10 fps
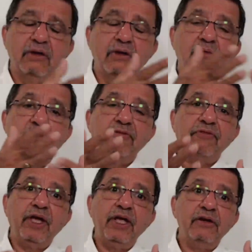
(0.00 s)
We
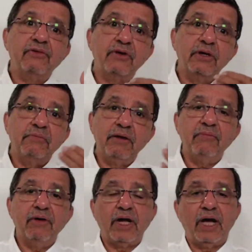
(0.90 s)
fail to
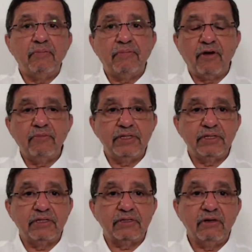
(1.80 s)
remember our
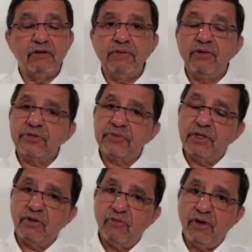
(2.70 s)
promises, not because we
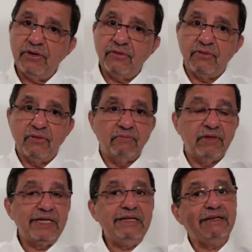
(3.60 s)
don't want to.
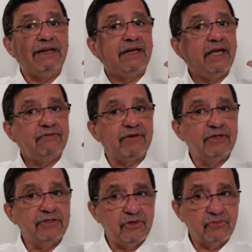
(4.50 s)
Material life
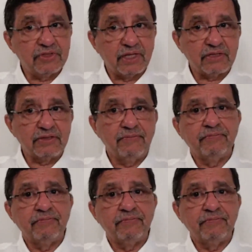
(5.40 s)
consumes us.